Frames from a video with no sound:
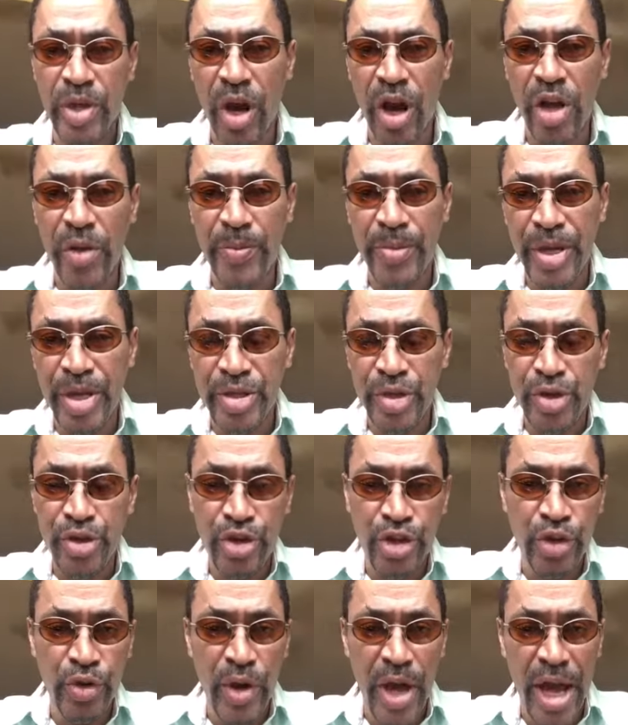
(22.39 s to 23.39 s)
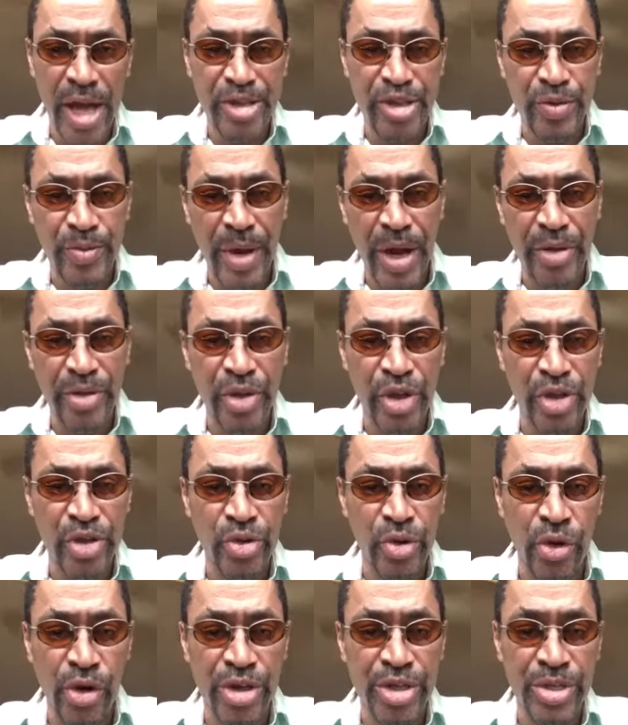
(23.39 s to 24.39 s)
It all depends on who you ask about
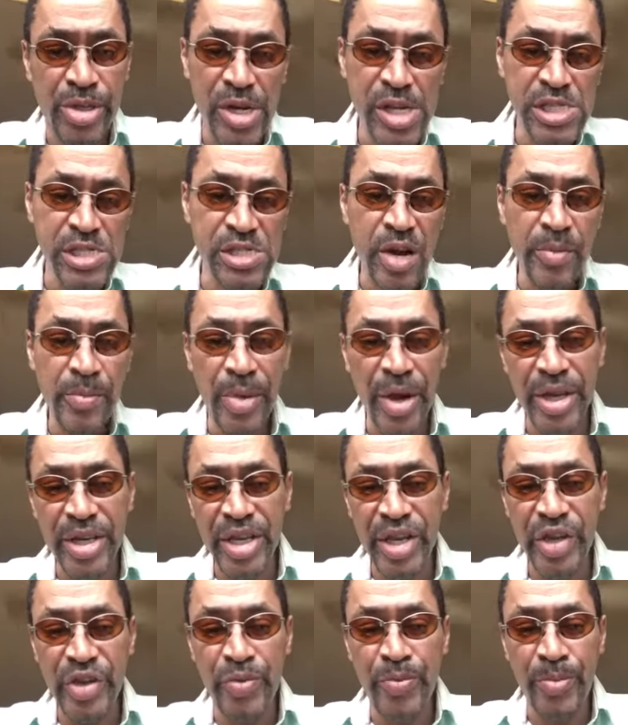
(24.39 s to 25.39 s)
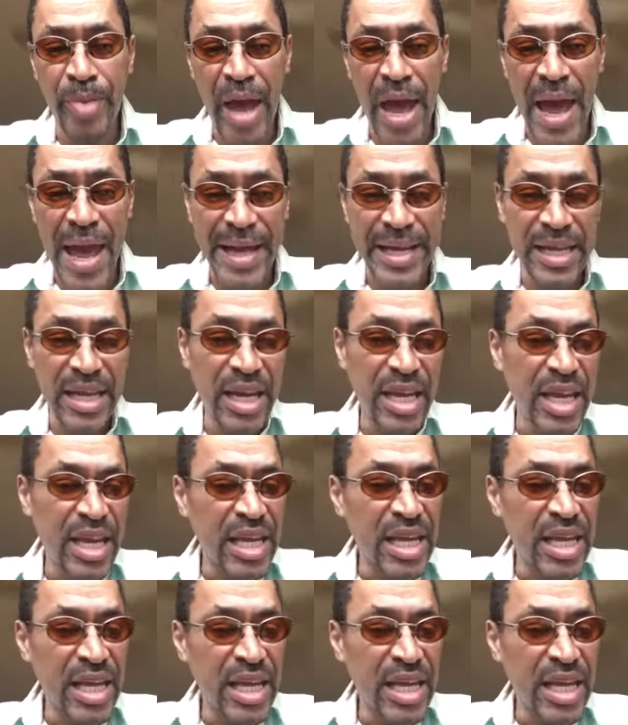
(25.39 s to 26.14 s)
this horse, but he's back.